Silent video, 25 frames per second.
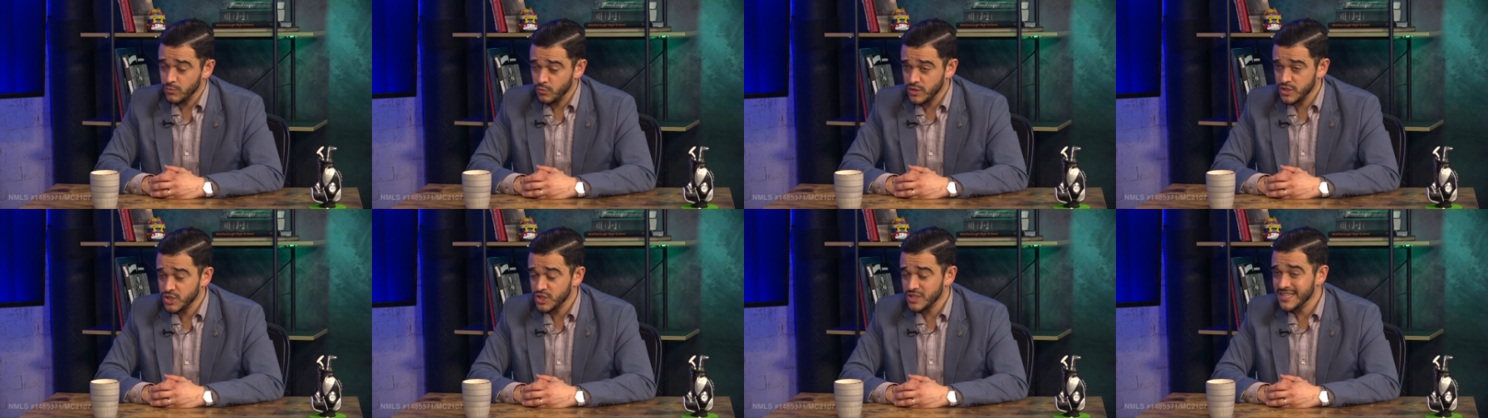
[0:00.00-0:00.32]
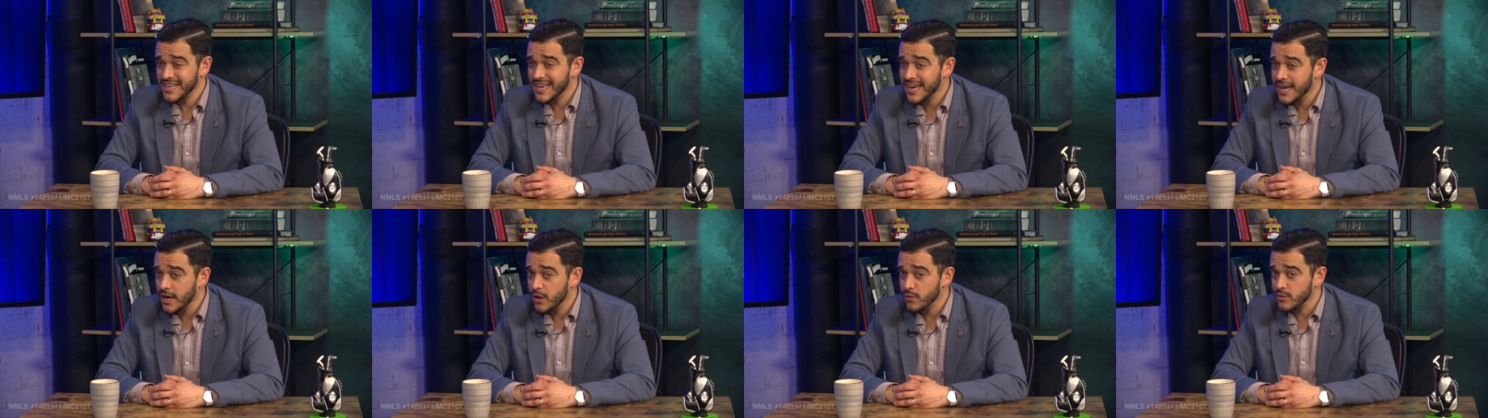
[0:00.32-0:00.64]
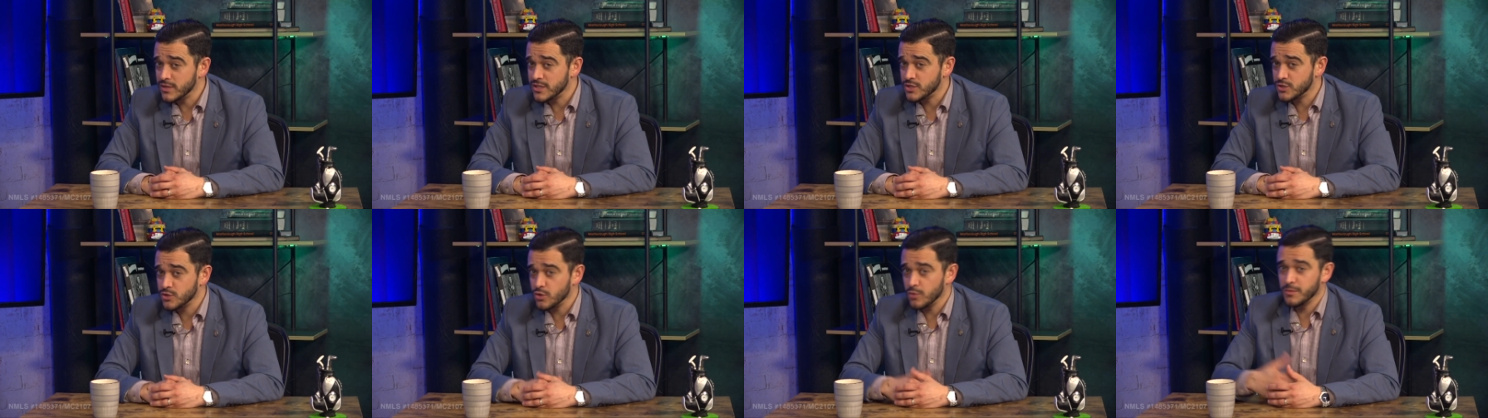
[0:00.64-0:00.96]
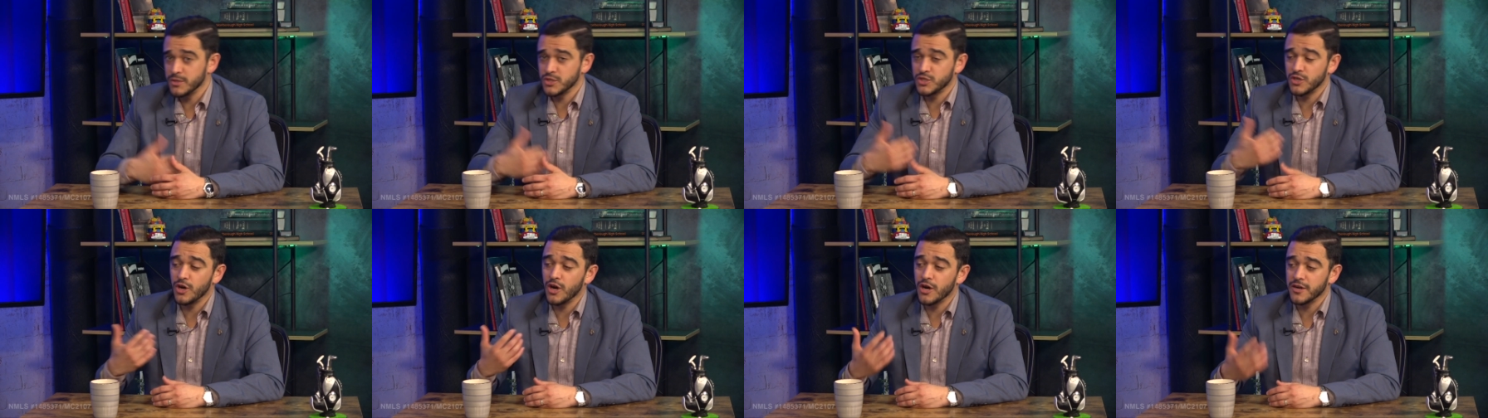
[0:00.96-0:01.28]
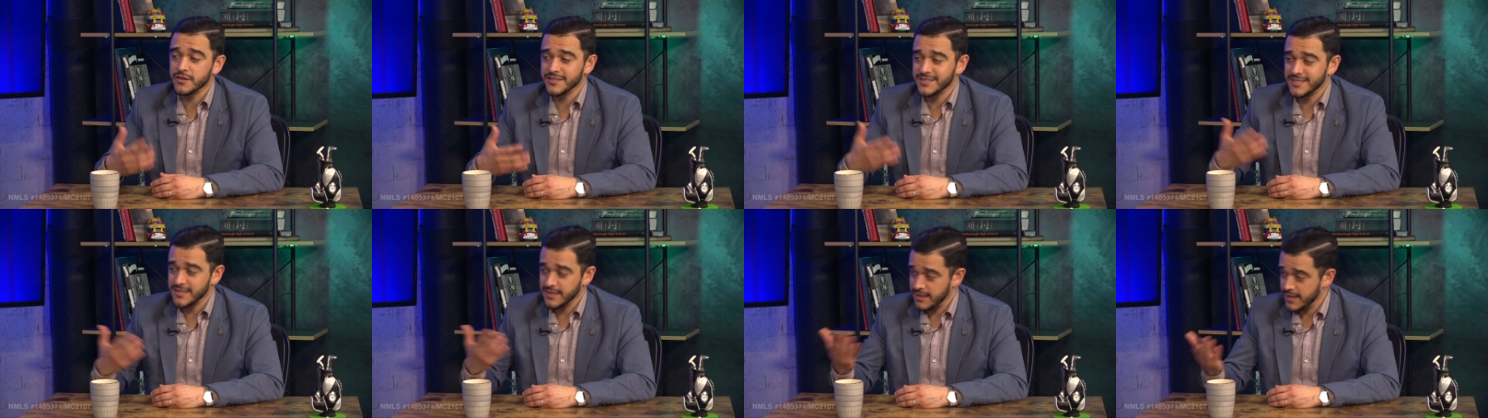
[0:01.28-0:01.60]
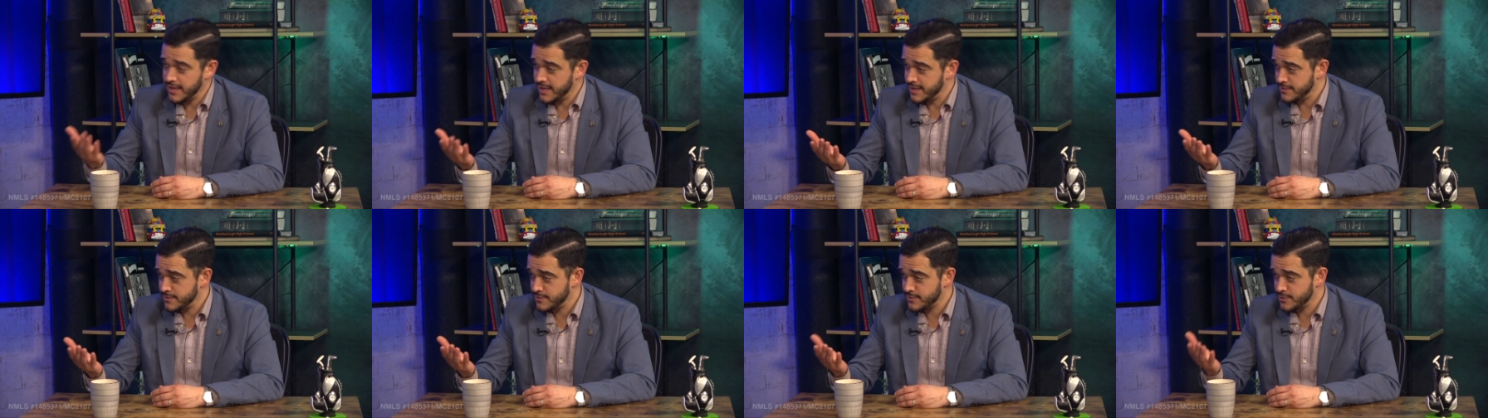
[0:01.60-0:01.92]
Which now it's so much harder to
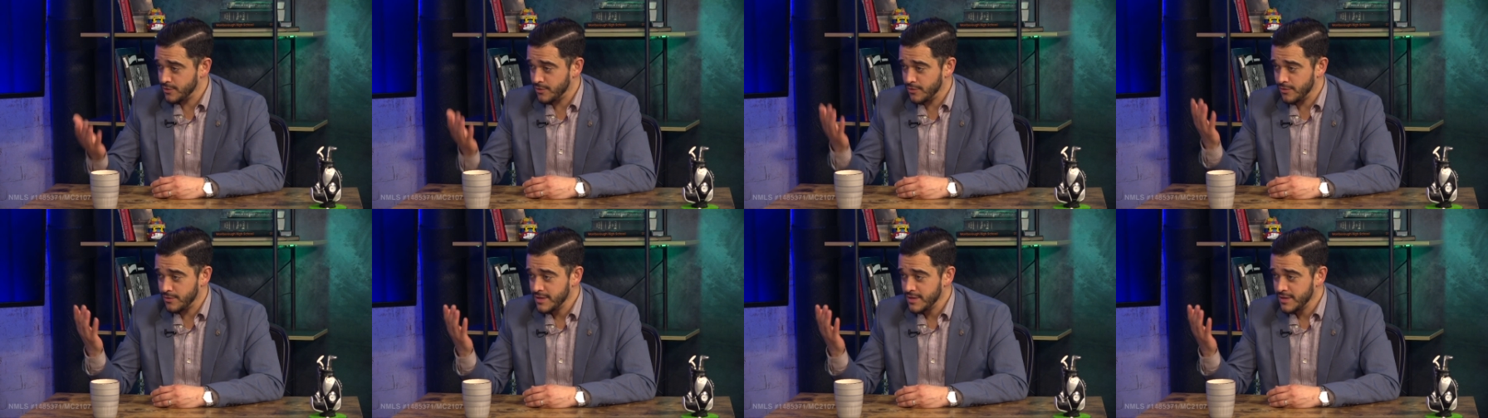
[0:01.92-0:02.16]
lend. So